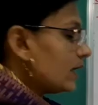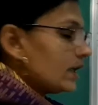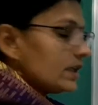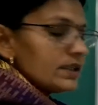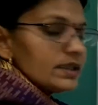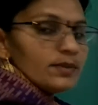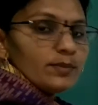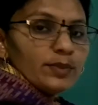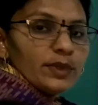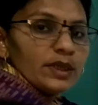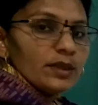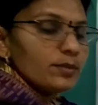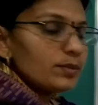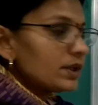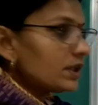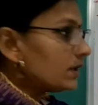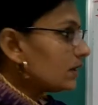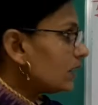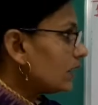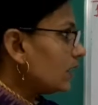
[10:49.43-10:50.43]
condition number
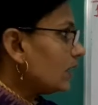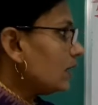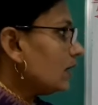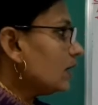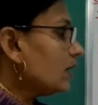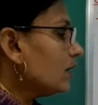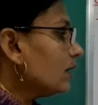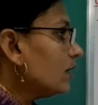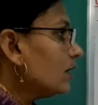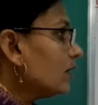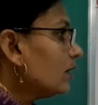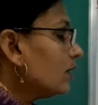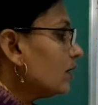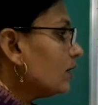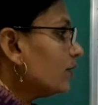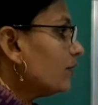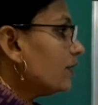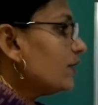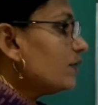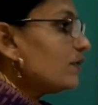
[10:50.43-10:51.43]
3.
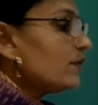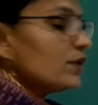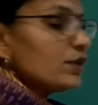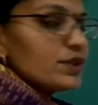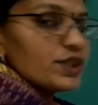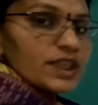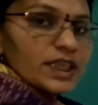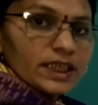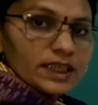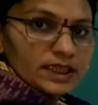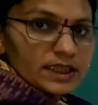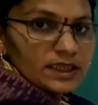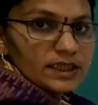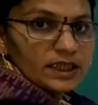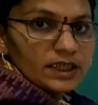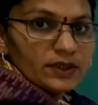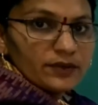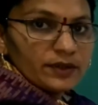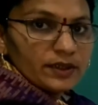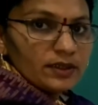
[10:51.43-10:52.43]
When flowchart is
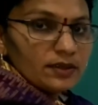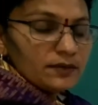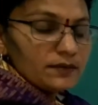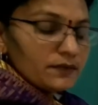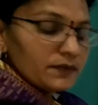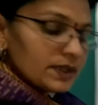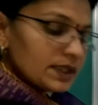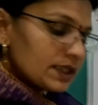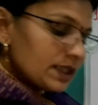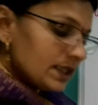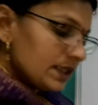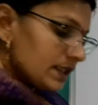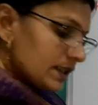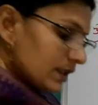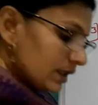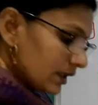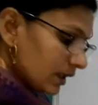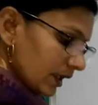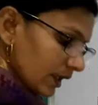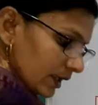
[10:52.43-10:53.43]
given, first
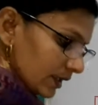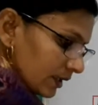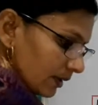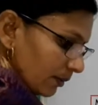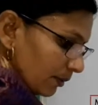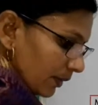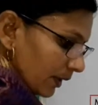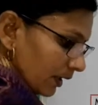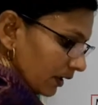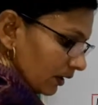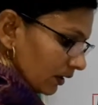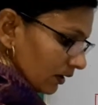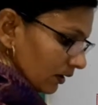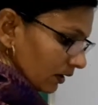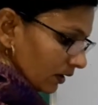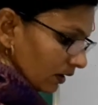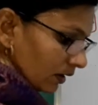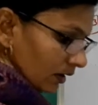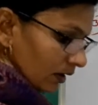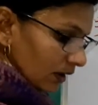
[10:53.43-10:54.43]
listen the example.
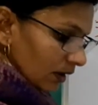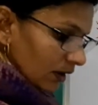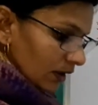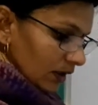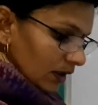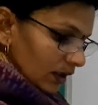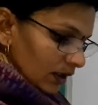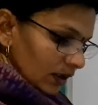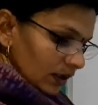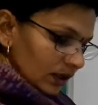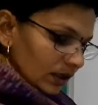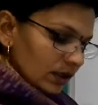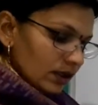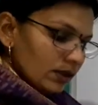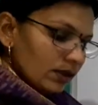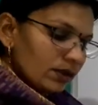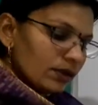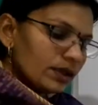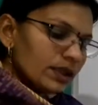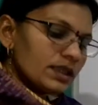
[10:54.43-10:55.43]
In
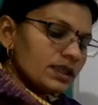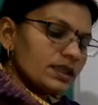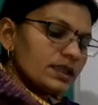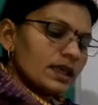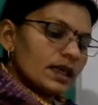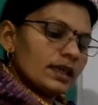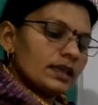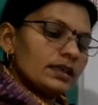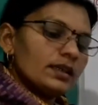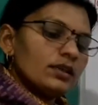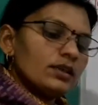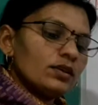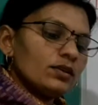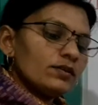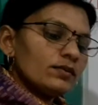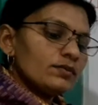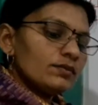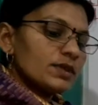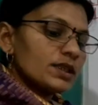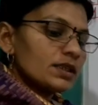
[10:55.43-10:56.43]
orange garden of
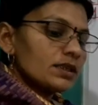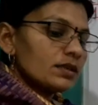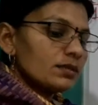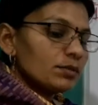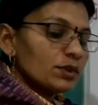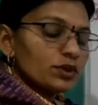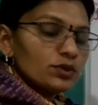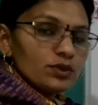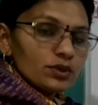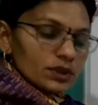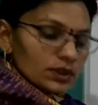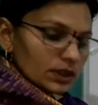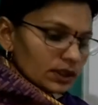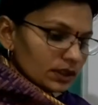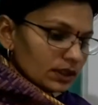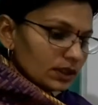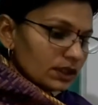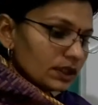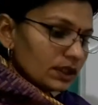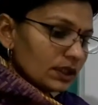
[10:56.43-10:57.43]
Mr.
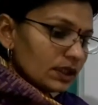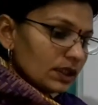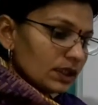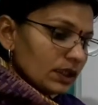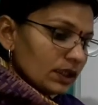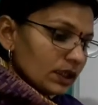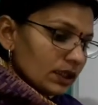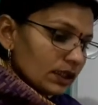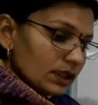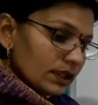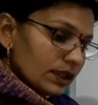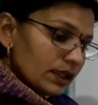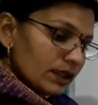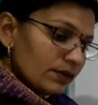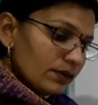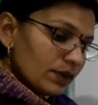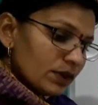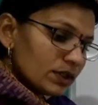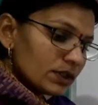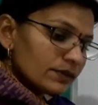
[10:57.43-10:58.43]
Madhusudan, there
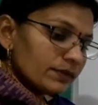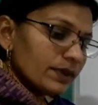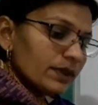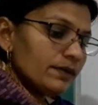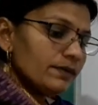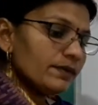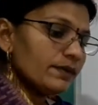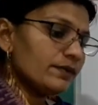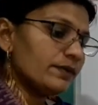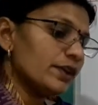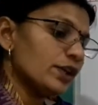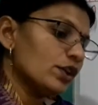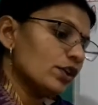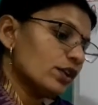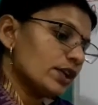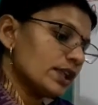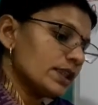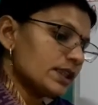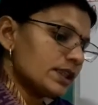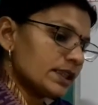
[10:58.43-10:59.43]
was 150
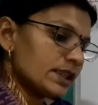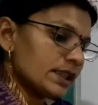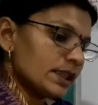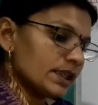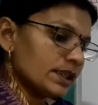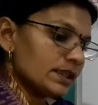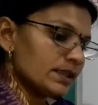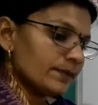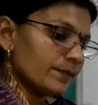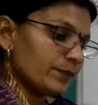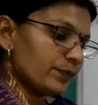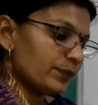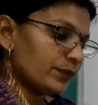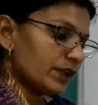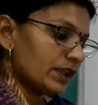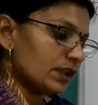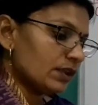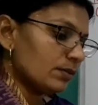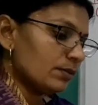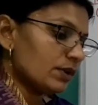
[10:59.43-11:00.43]
orange trees. The
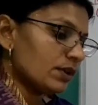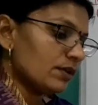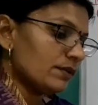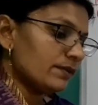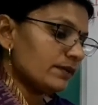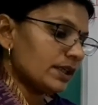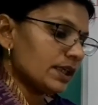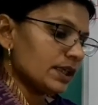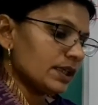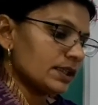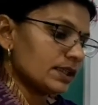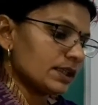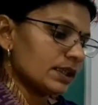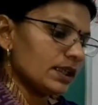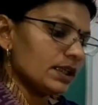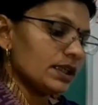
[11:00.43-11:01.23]
number of trees in